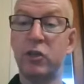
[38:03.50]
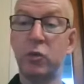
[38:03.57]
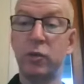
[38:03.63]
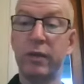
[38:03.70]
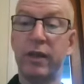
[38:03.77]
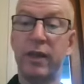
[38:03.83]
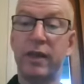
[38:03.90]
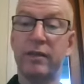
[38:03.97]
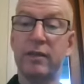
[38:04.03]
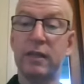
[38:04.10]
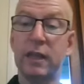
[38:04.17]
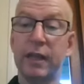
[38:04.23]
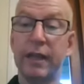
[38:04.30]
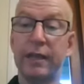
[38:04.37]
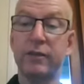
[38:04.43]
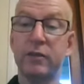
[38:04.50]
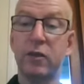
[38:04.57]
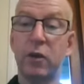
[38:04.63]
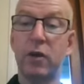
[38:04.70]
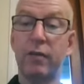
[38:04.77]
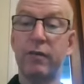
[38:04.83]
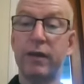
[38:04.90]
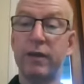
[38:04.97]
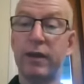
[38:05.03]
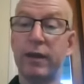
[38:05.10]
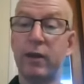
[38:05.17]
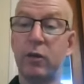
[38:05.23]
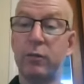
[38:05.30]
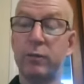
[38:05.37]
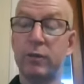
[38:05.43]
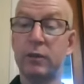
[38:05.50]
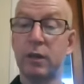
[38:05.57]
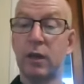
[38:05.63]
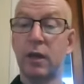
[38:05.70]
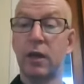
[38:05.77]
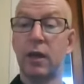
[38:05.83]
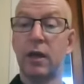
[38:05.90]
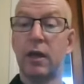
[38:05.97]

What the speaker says: sure that that's the link, so hopefully that helps.